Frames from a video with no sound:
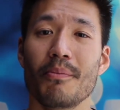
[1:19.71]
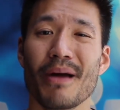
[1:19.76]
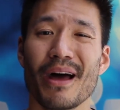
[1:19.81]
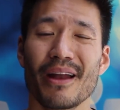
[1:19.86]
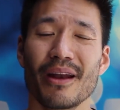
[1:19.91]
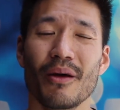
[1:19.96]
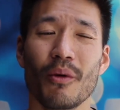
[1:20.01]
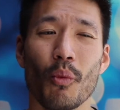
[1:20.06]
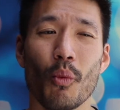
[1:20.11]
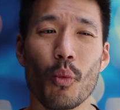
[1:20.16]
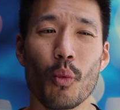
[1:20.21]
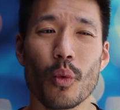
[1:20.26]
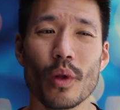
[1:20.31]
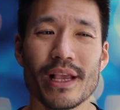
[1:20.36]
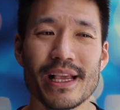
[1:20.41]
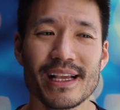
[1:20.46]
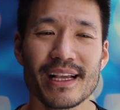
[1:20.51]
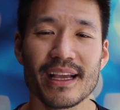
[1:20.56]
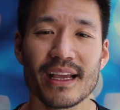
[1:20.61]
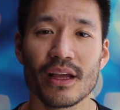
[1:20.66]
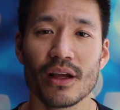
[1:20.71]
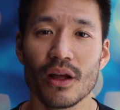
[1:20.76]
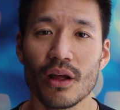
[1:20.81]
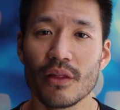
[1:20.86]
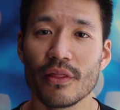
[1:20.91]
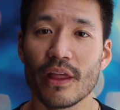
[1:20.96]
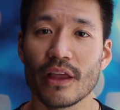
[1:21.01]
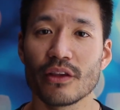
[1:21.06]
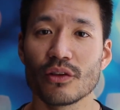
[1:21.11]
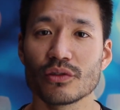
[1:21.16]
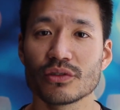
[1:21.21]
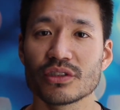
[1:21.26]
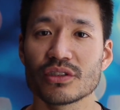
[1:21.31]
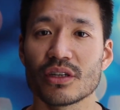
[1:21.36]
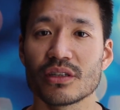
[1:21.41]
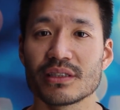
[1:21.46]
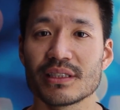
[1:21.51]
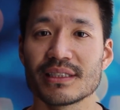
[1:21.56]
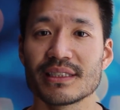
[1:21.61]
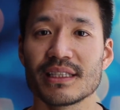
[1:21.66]
about a week that you'll
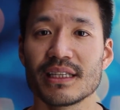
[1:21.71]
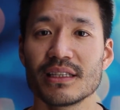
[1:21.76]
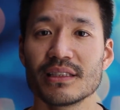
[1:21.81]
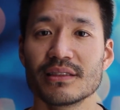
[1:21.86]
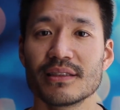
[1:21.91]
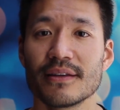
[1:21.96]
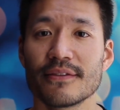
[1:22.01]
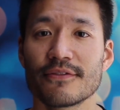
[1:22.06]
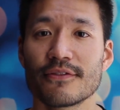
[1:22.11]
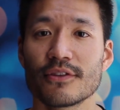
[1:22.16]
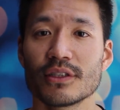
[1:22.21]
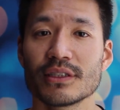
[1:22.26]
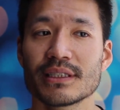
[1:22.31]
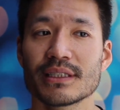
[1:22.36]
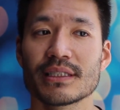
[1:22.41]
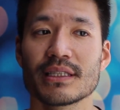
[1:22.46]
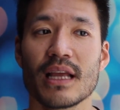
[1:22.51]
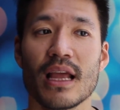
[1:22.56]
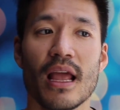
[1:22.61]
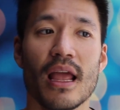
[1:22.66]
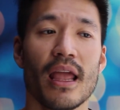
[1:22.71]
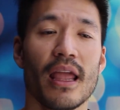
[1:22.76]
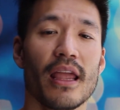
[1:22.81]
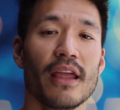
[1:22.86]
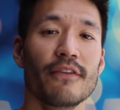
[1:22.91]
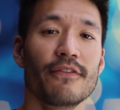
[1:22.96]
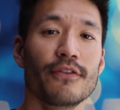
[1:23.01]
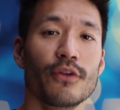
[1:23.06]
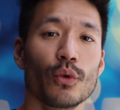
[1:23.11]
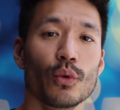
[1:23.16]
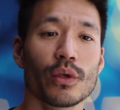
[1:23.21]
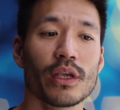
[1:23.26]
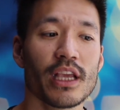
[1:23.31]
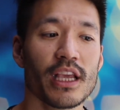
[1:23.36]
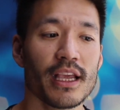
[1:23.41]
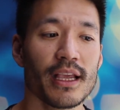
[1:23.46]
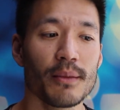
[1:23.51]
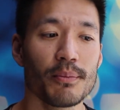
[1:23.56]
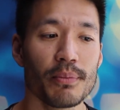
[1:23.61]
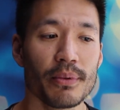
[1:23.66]
start to see a difference if you
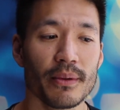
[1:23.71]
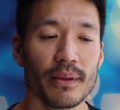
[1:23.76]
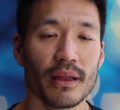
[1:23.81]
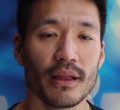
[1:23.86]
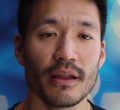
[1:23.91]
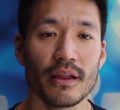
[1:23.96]
keep